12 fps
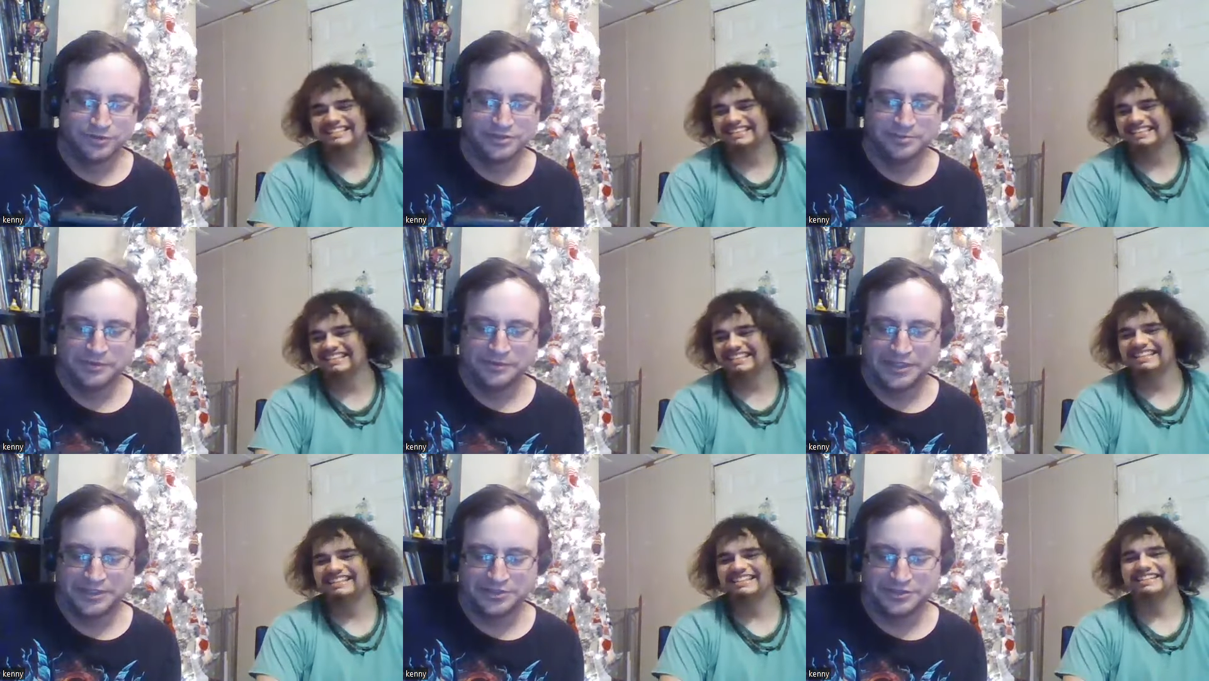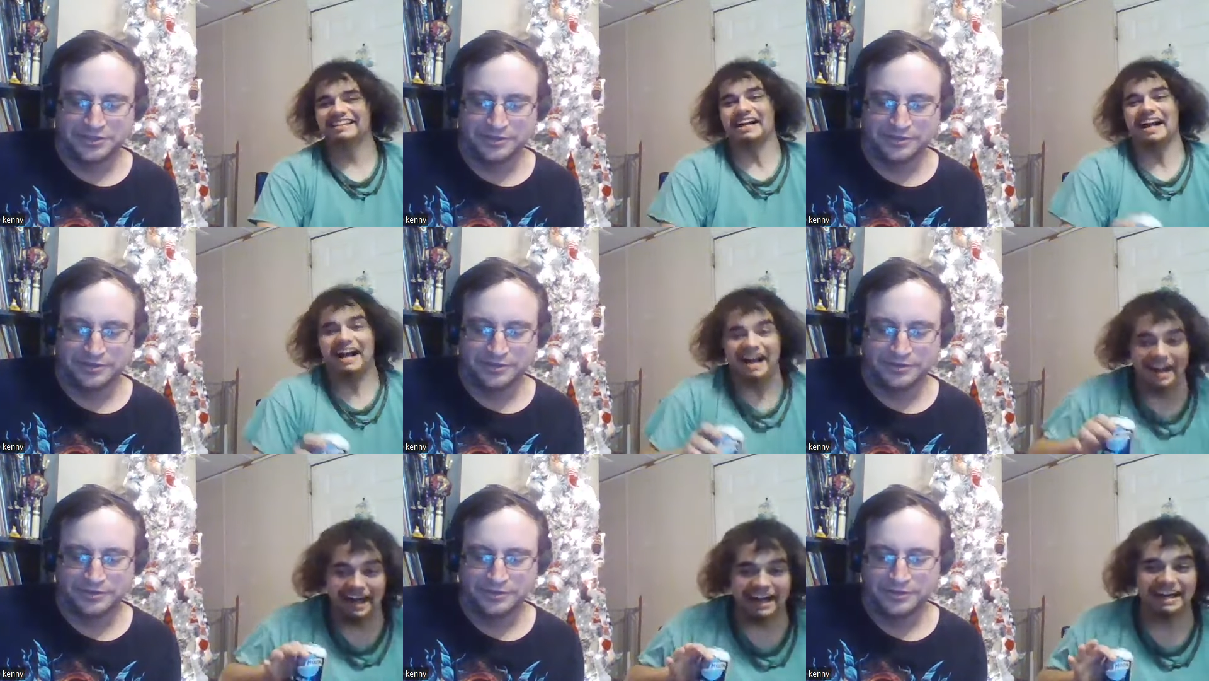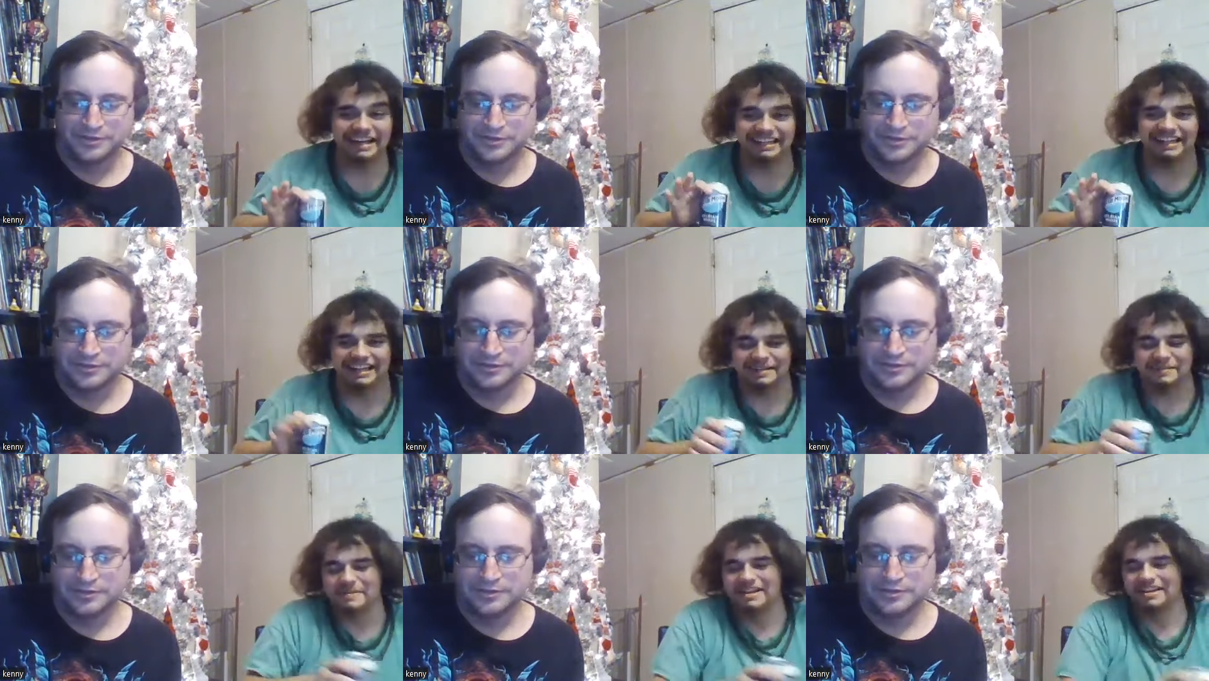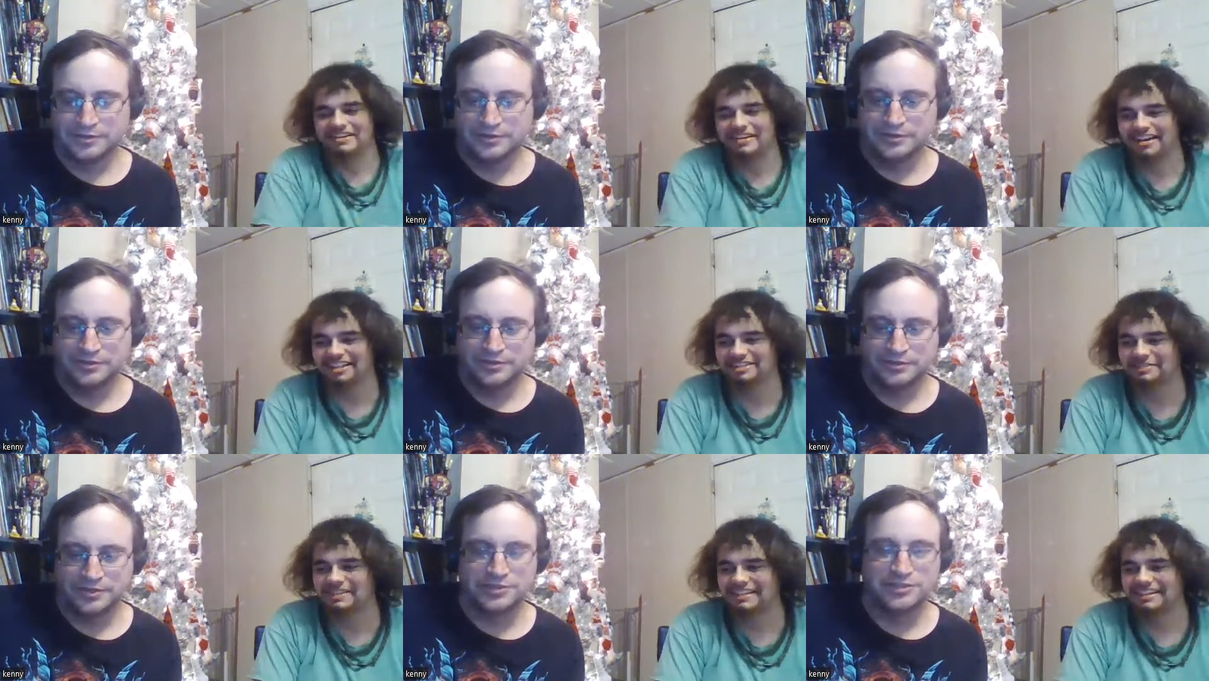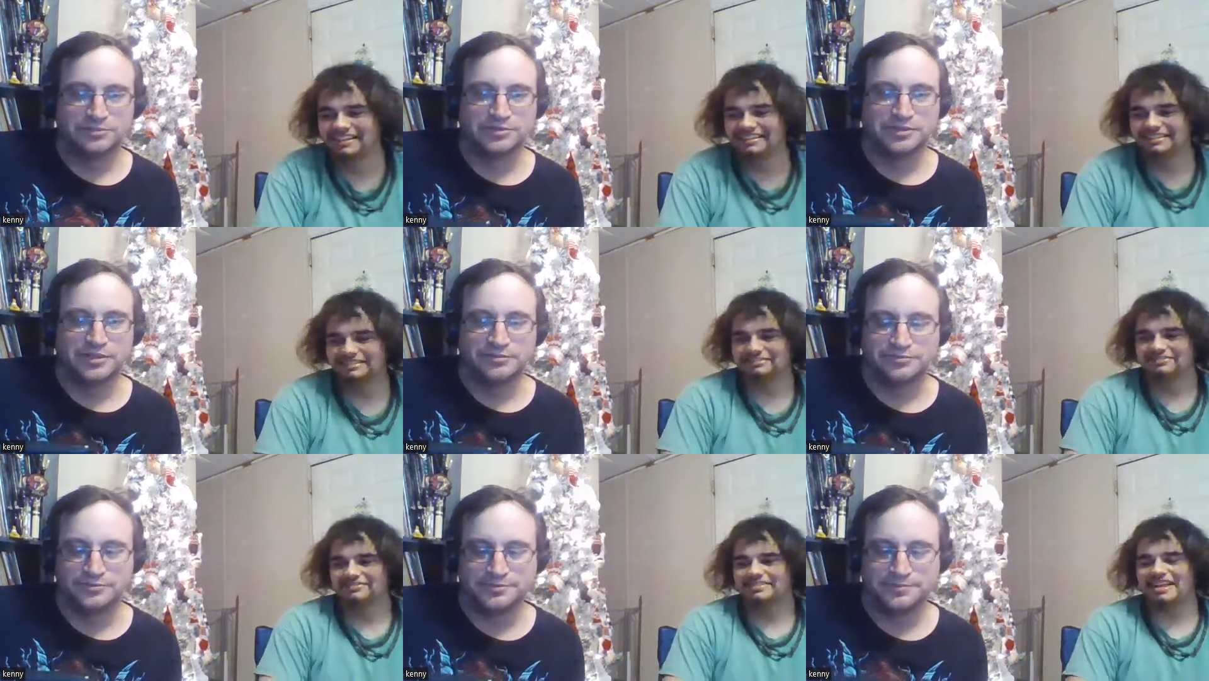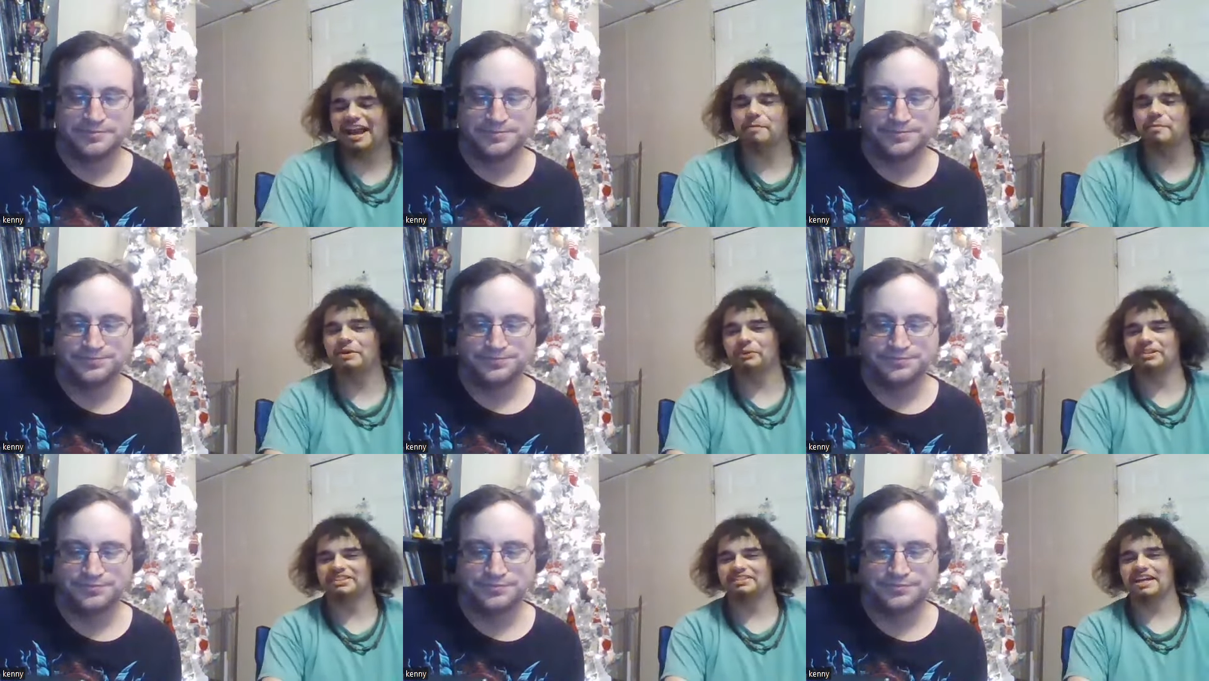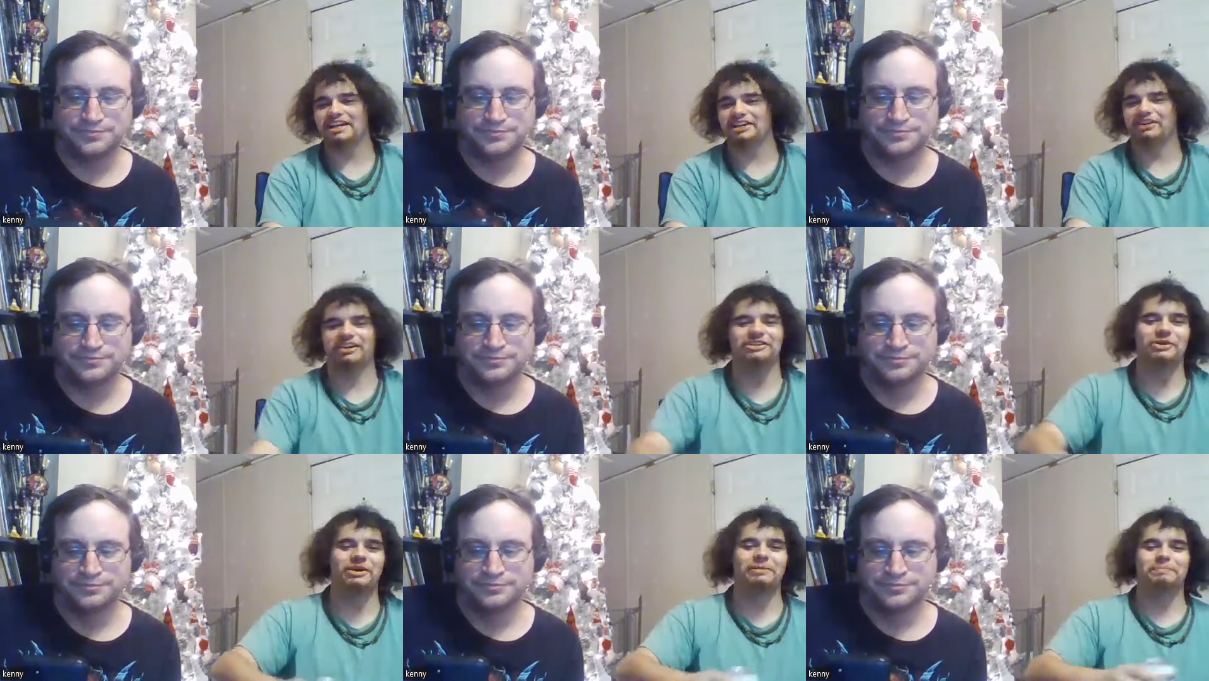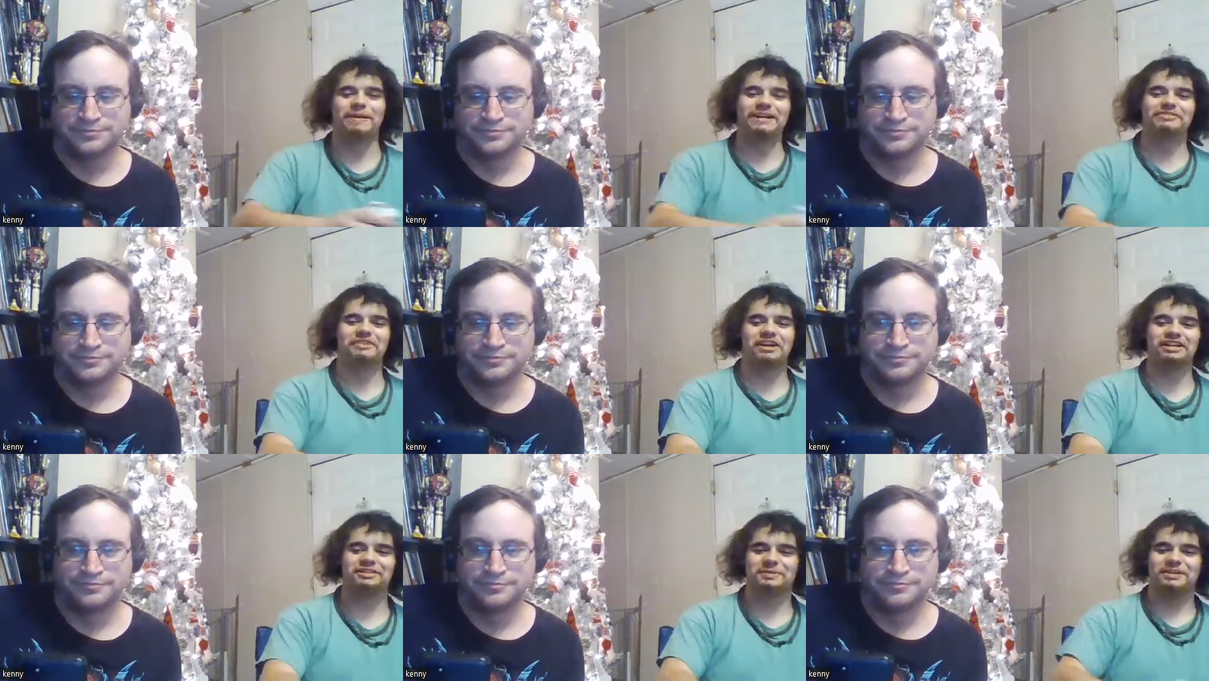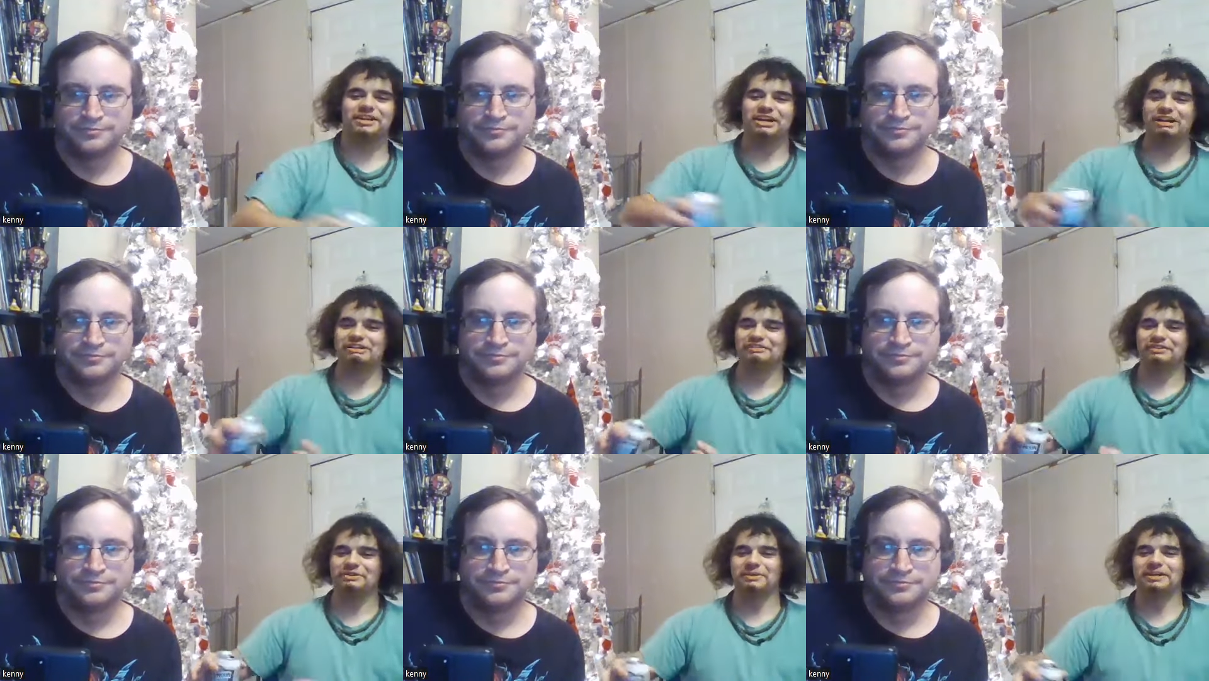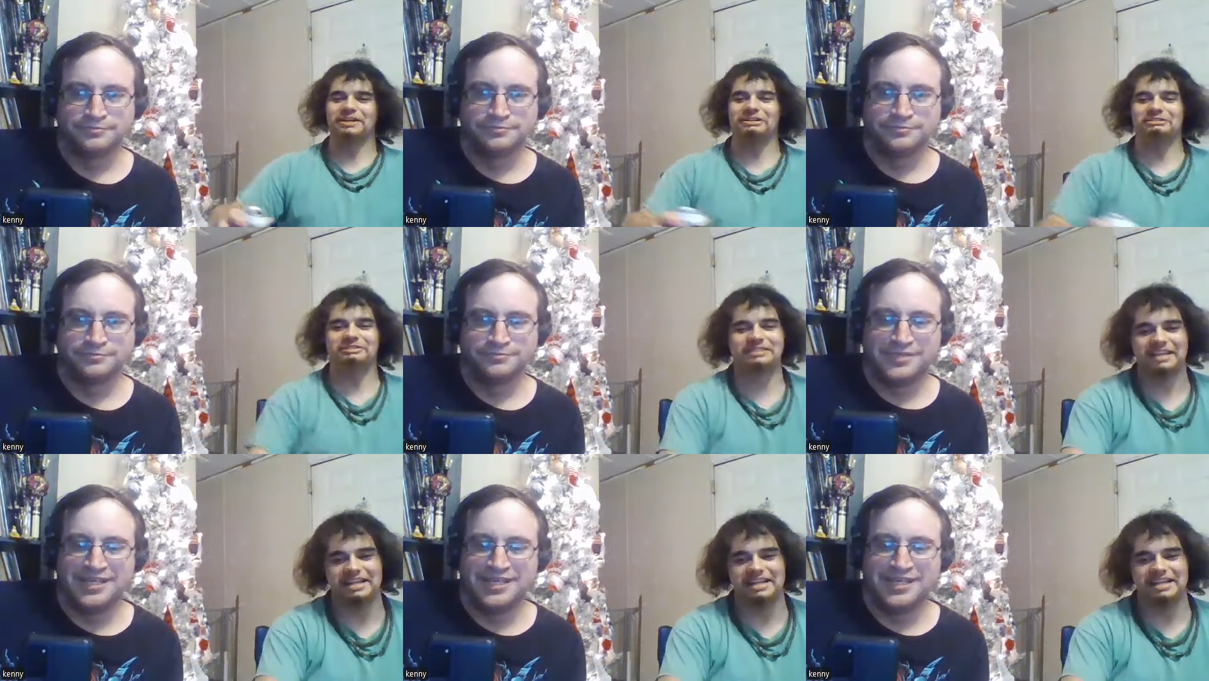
Speaker 1: tortured me with that shit earlier.
Speaker 2: I like Bing Crosby. That
Speaker 1: shit was awful.
Speaker 2: Comment what side are you on Bing Crosby or everyone else?